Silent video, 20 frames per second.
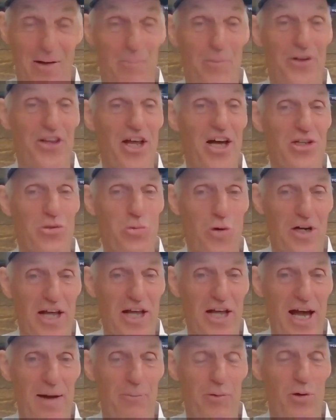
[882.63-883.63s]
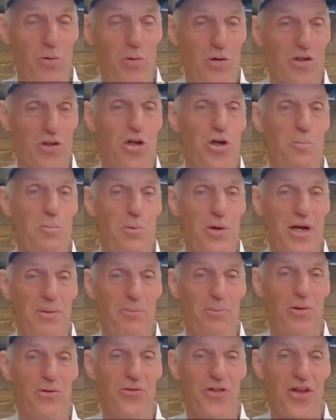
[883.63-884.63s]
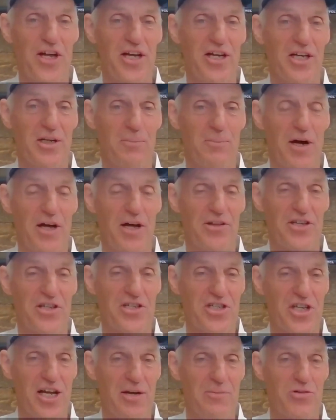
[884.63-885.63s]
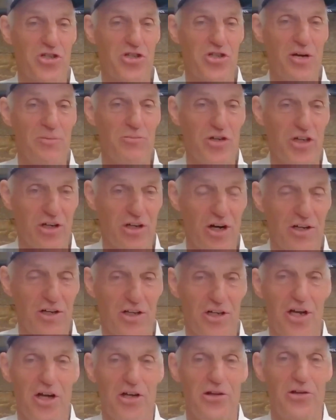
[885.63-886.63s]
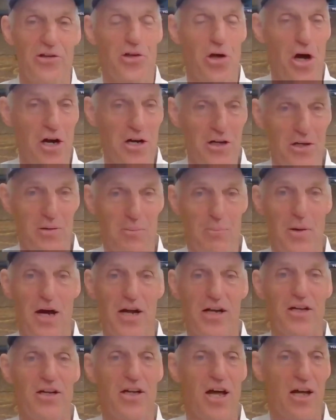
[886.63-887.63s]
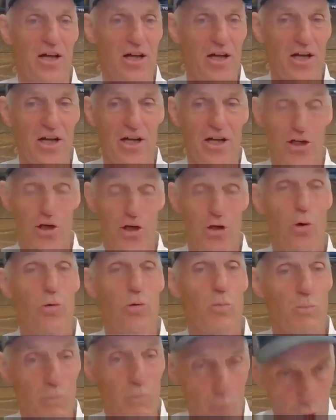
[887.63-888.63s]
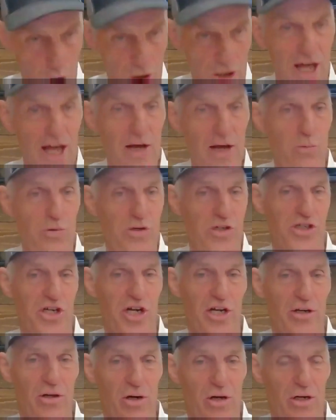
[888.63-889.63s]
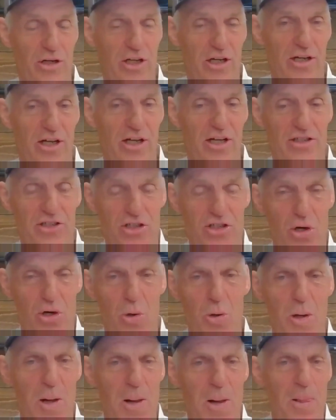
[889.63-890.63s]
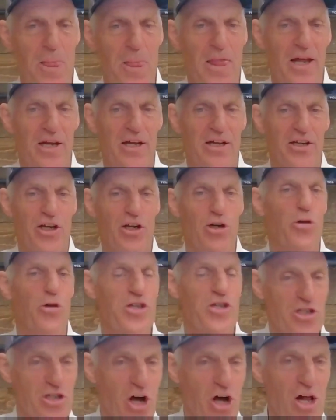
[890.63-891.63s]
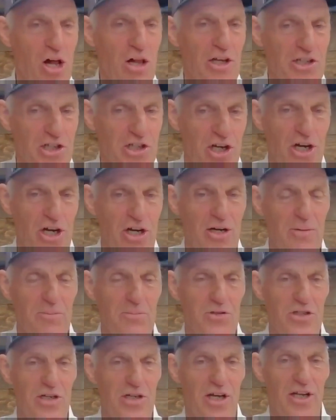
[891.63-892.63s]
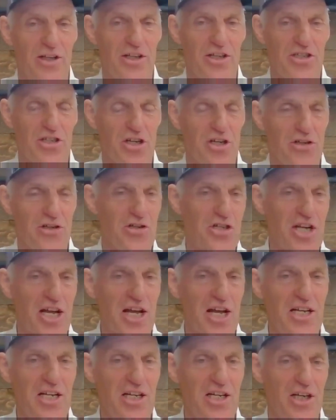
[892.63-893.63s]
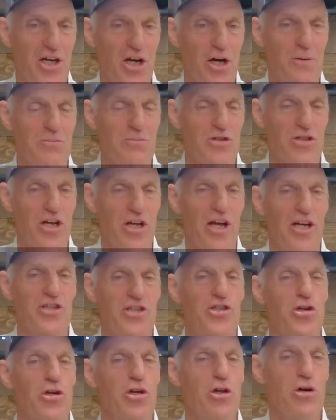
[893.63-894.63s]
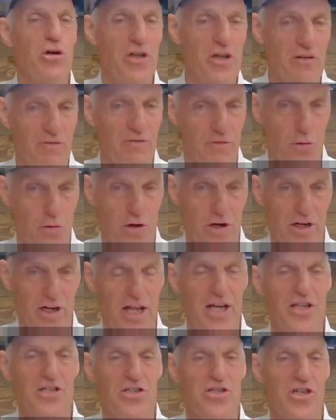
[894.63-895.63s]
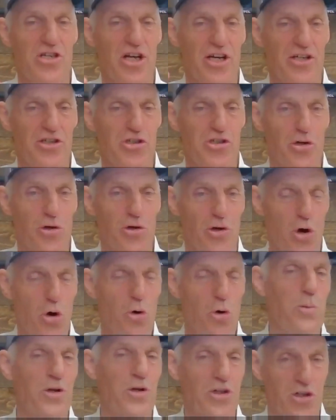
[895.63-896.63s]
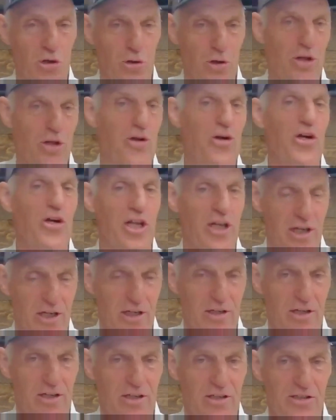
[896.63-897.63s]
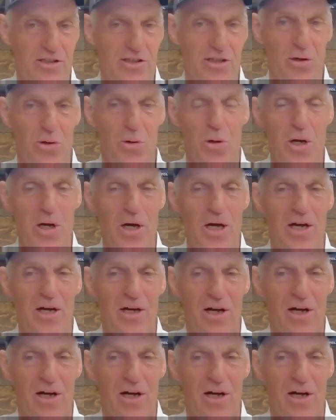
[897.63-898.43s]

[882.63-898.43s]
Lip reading: "But that's what happened when two people thinking about the same subject got together talking about it. You know, more light was shed on it." And so, you know, this knowledge comes and this understanding comes as you're looking for it, as you're open to learning it. And so